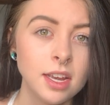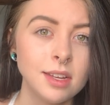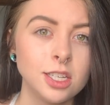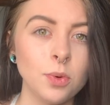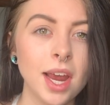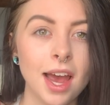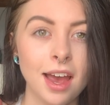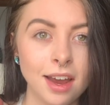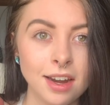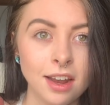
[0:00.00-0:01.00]
So he
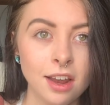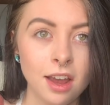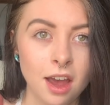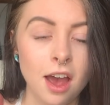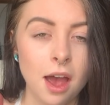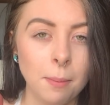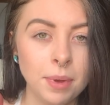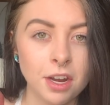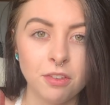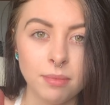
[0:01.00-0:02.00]
had a
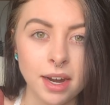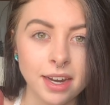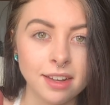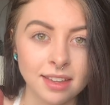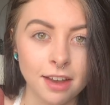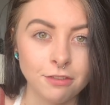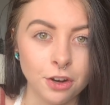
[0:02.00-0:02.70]
bit of money left